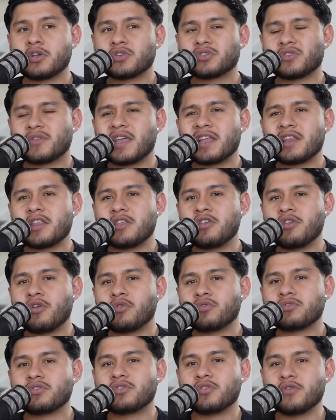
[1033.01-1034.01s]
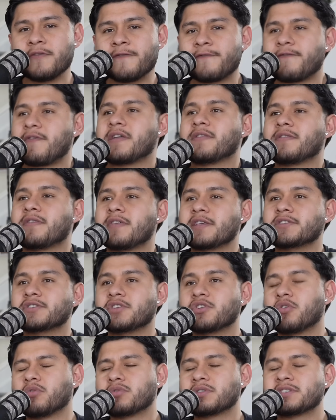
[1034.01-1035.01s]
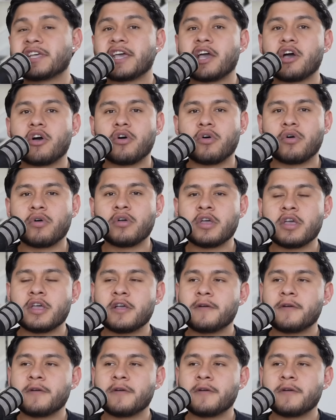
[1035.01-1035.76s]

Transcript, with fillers: So then you don't do friend things. You don't tell